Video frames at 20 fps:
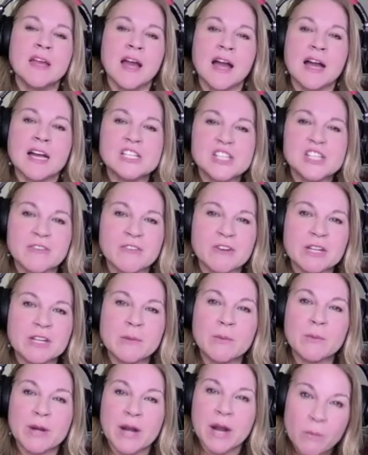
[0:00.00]
Generally,
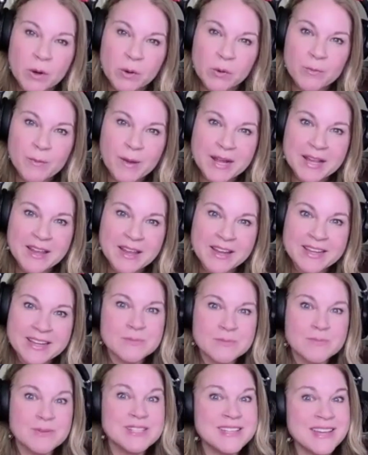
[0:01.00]
when I work with my clients,
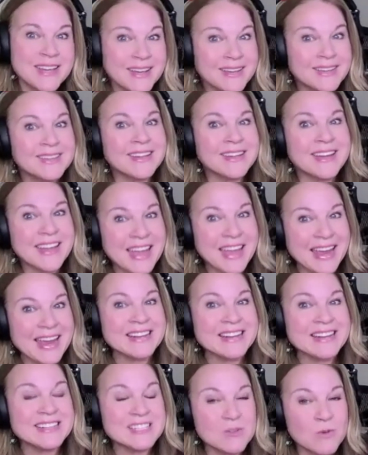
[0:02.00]
we take like 8
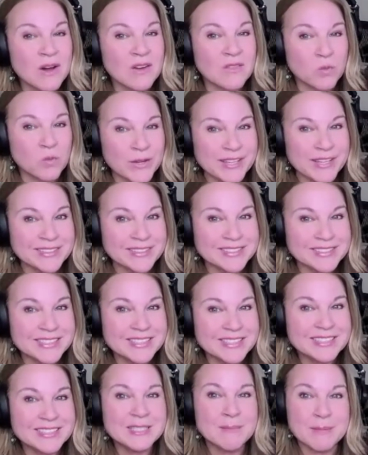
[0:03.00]
to 12 weeks
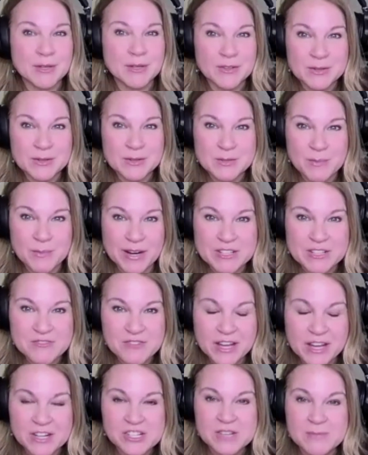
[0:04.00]
to build this brand
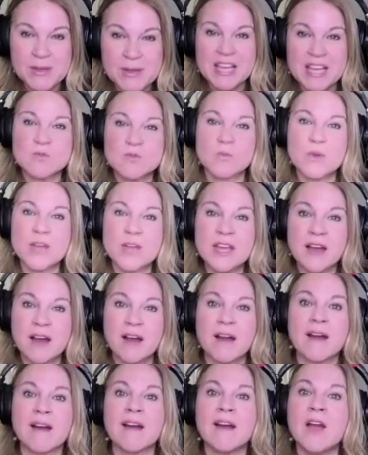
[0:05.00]
strategy because we
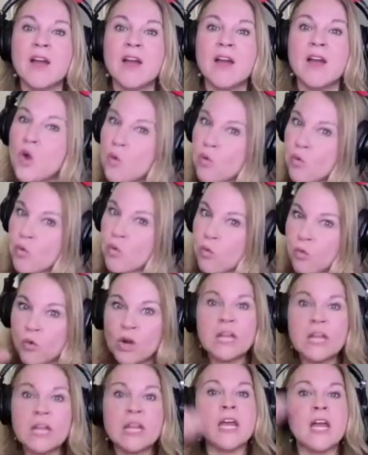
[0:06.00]
are
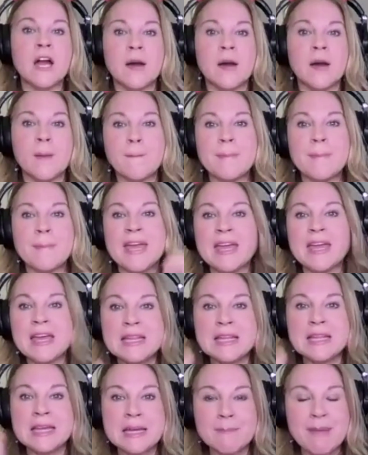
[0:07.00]
really
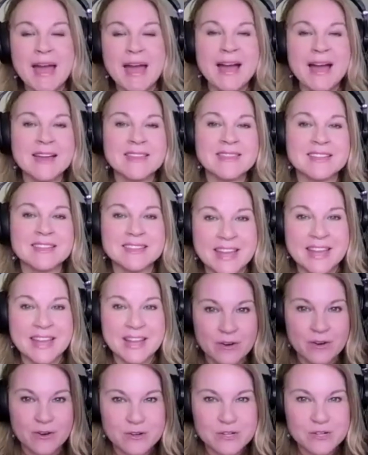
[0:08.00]
peeling back the
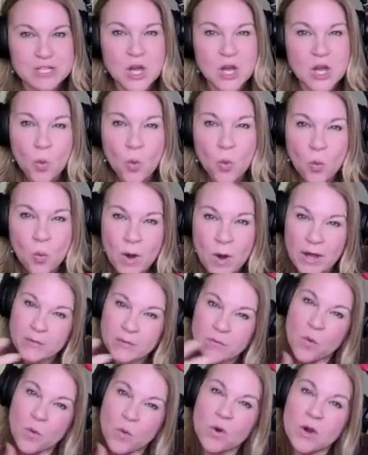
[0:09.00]
layers. One,
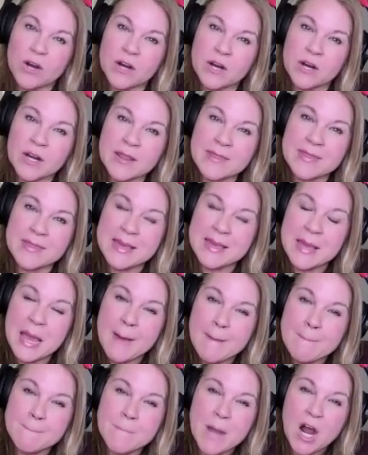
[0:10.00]
for the
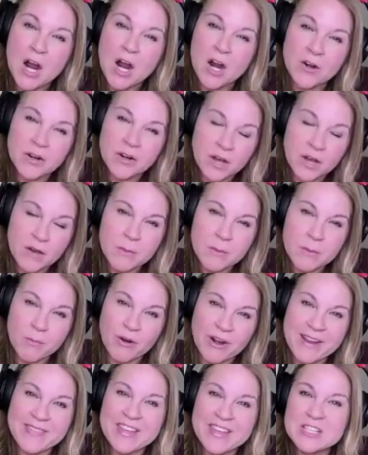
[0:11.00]
part of the
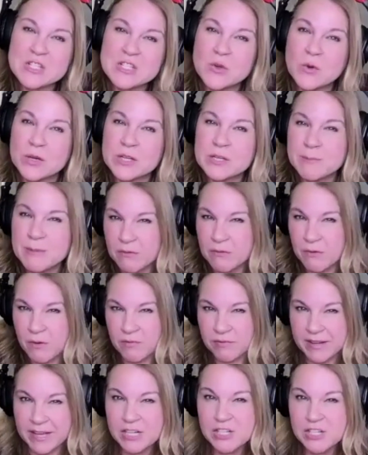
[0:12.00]
brand that is going to be a
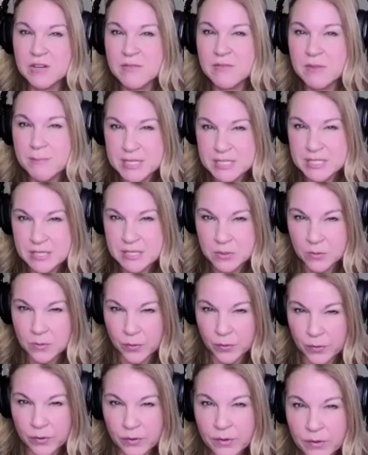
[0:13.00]
reflection of the business
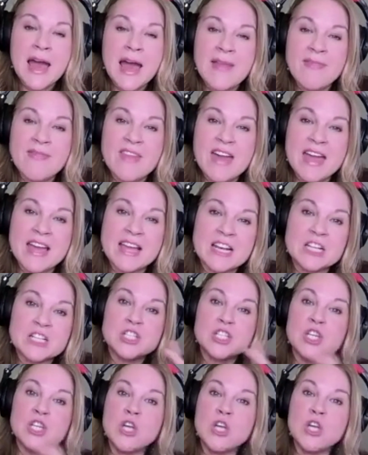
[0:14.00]
owner. And then
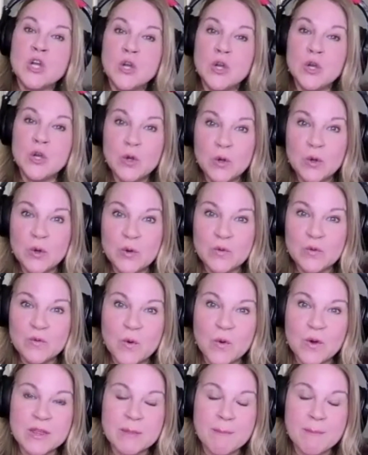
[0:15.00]
two,
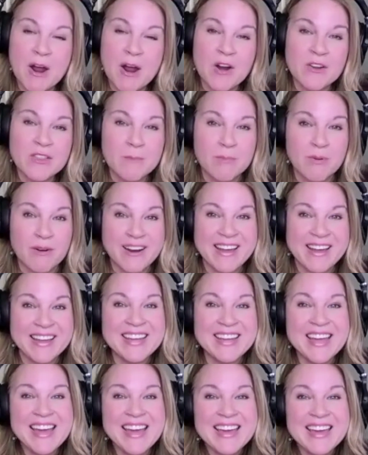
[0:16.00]
for the part of the brand
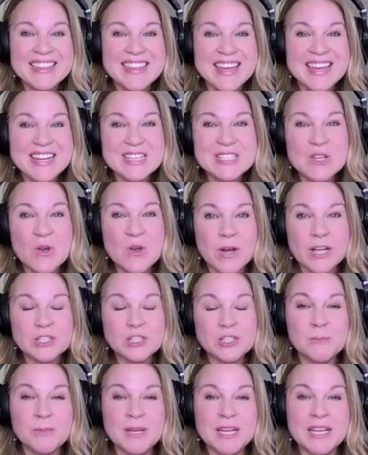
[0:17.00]
that is going
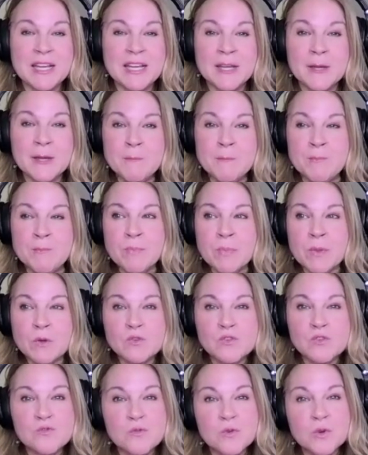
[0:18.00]
to be
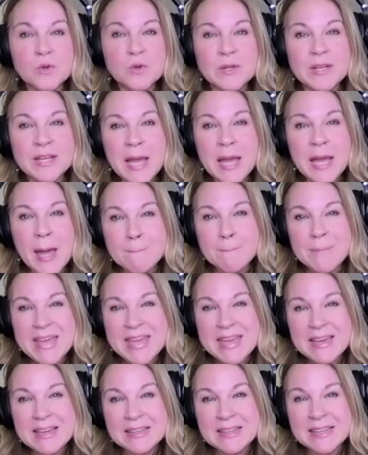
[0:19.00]
truly
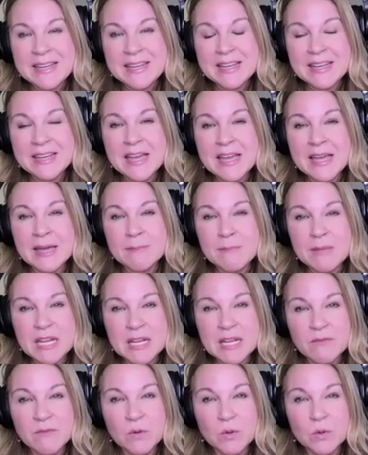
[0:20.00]
appealing and
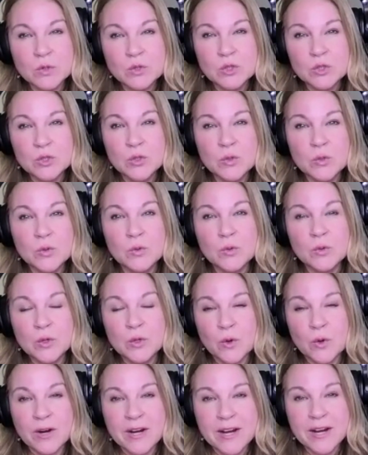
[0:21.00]
meaningful to
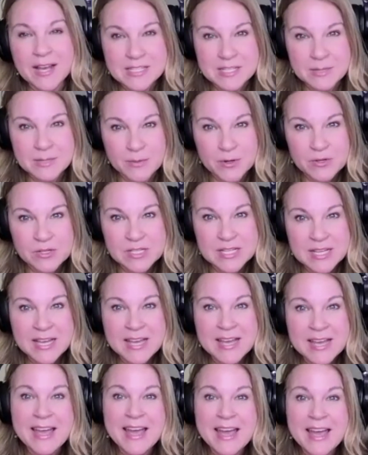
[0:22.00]
your customers.
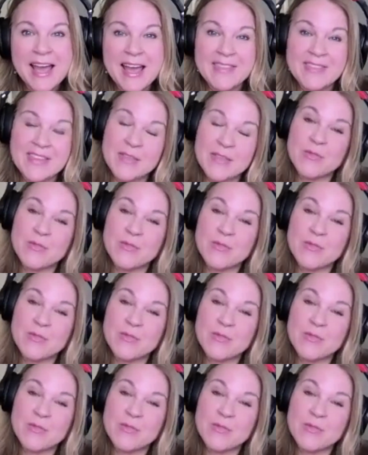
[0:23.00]
And then